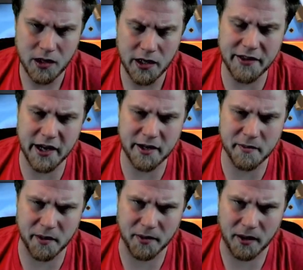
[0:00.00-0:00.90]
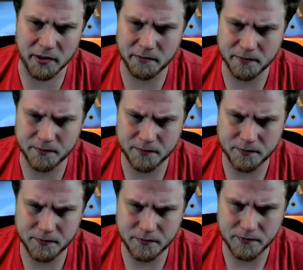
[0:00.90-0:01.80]
And that can be a problem.
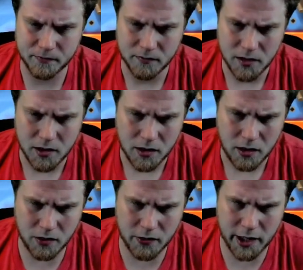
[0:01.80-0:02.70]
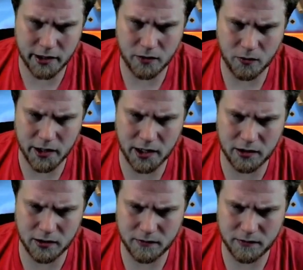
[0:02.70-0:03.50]
Okay, well.